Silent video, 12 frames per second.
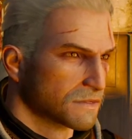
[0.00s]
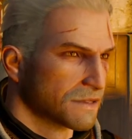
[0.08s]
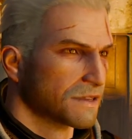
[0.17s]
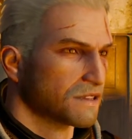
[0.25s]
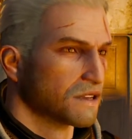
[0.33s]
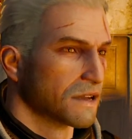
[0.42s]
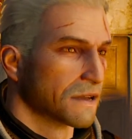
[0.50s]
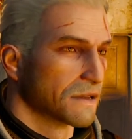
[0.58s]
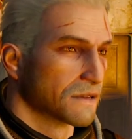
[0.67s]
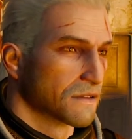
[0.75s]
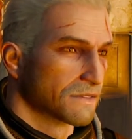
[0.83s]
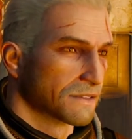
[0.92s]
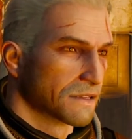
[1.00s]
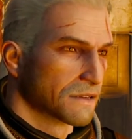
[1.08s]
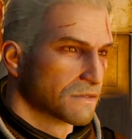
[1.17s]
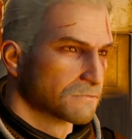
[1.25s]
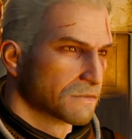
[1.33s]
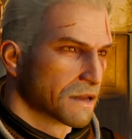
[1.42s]
She's a child of the
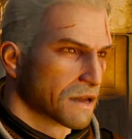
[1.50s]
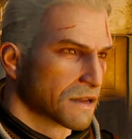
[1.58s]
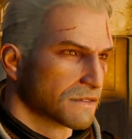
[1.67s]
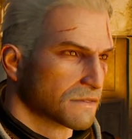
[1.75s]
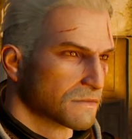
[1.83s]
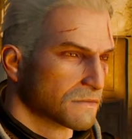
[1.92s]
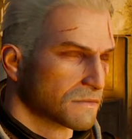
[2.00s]
Elder Blood.